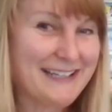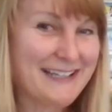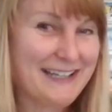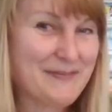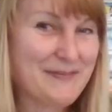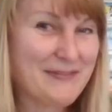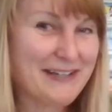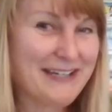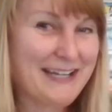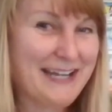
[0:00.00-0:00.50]

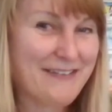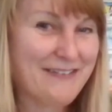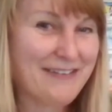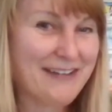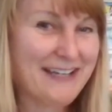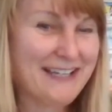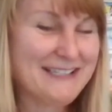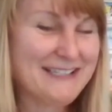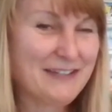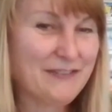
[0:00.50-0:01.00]
Anybody have
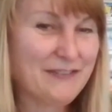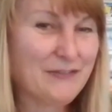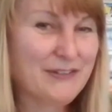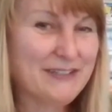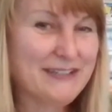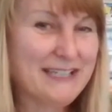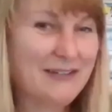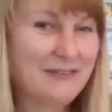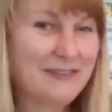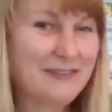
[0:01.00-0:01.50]
an idea of
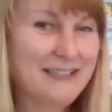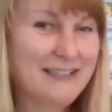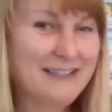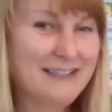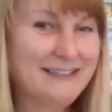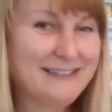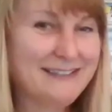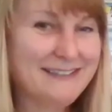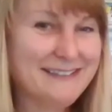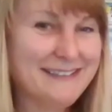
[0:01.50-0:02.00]
what that one
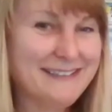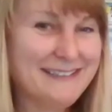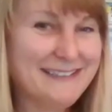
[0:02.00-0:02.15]
is?